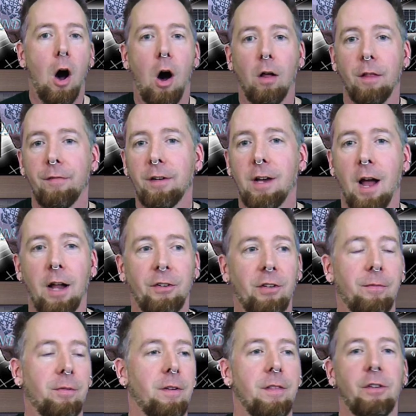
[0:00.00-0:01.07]
All of the
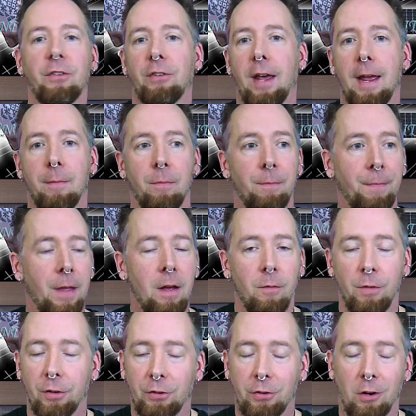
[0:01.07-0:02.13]
concepts are the same:
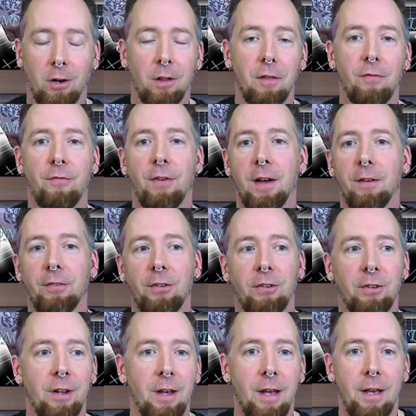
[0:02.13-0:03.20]
the circle of
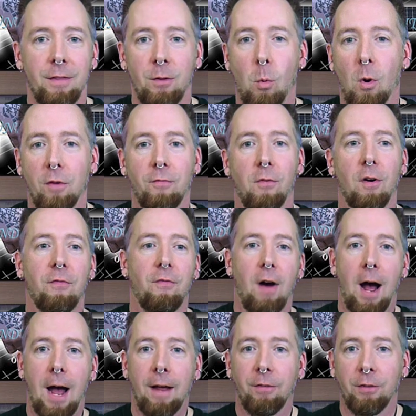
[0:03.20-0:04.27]
fifths, the
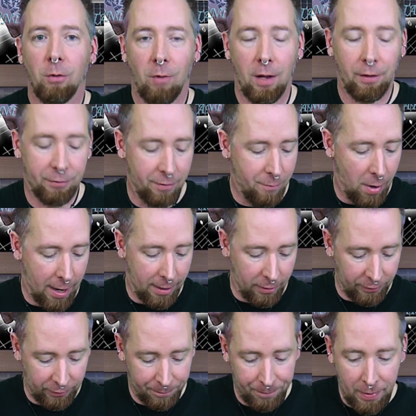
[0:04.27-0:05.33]
1-4-5s, the relative
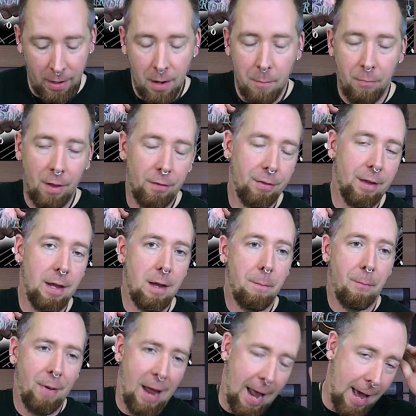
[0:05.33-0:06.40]
minors. But the
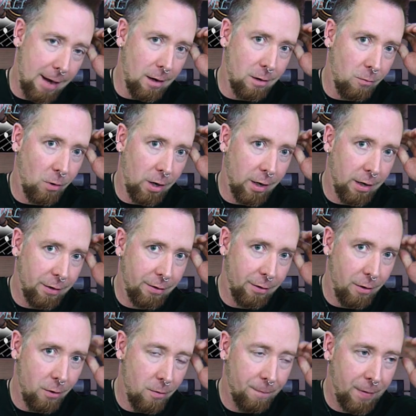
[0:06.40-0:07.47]
pattern we're going to
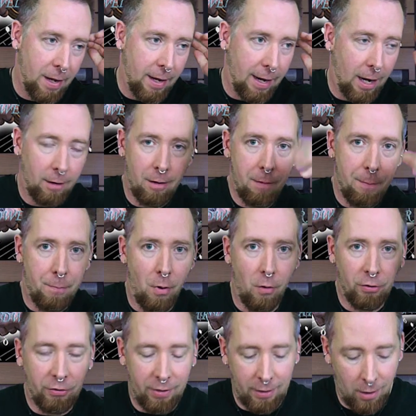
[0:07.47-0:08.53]
do, and I'm going to be
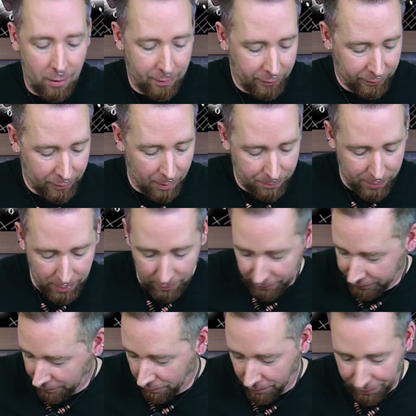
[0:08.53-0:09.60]
posting all this up here
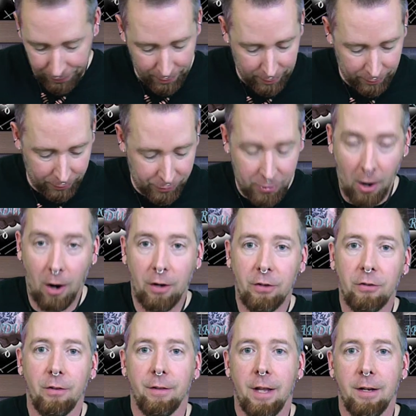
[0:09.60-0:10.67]
too with the
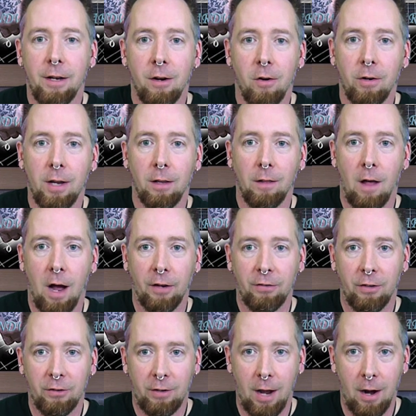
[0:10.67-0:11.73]
charts so that you don't get
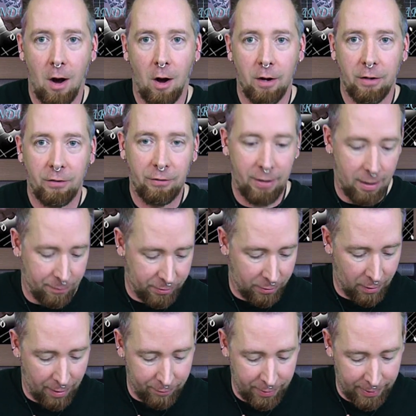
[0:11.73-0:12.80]
lost. It's kind of hard to see, I'm
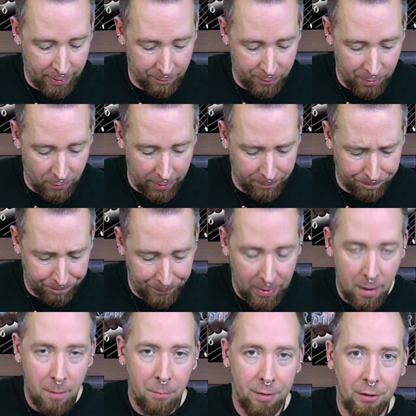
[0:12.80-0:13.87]
sure, everything I'm doing.
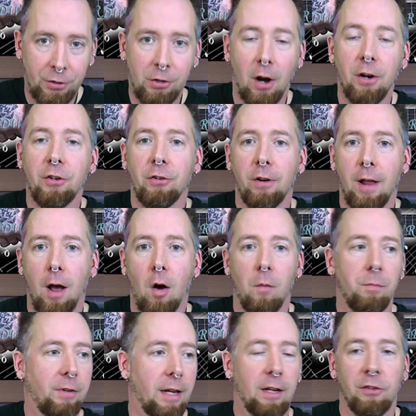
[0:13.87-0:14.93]
But the charts should
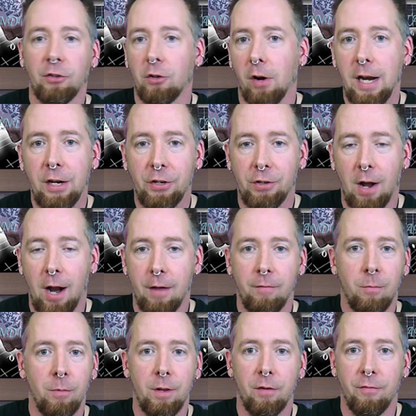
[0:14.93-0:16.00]
help. Take a screenshot
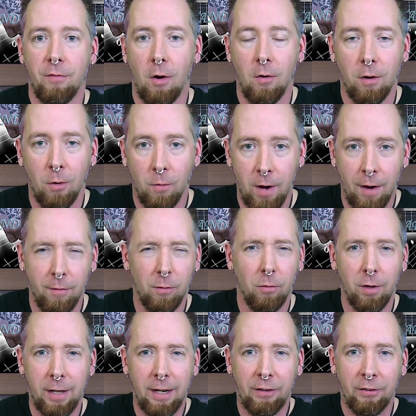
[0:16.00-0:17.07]
of them with your phone or whatever,
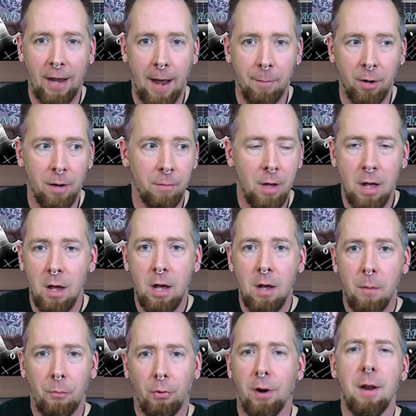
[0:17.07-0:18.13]
really examine them,
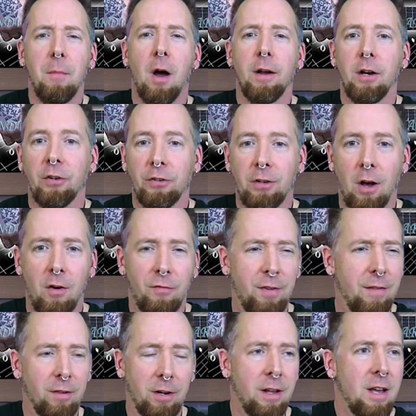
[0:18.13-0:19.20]
print them out
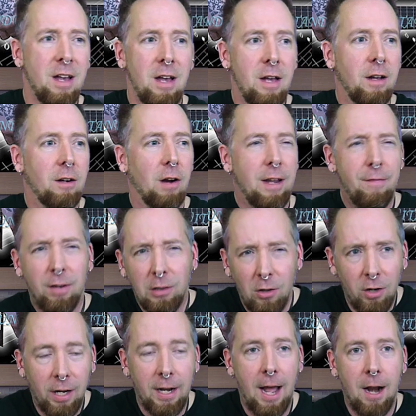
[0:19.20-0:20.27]
yourself, even even
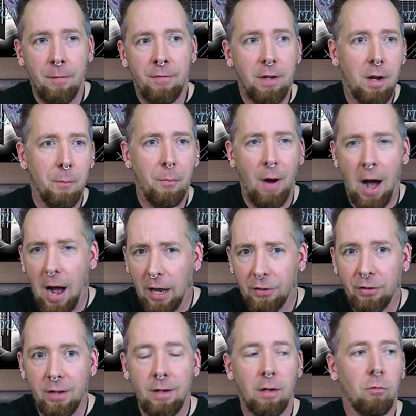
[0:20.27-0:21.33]
looking at them, if you can
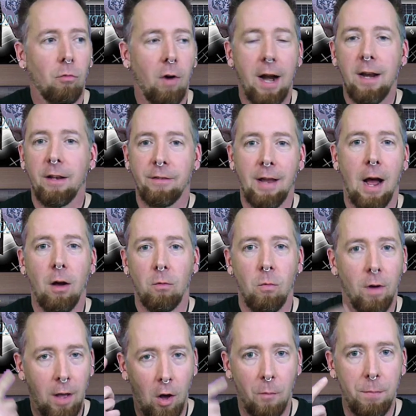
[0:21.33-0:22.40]
pause it and write it
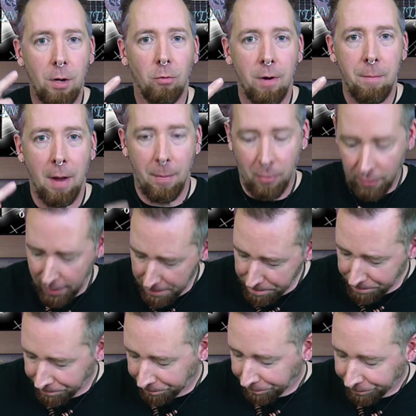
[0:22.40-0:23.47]
down, will help you remember it.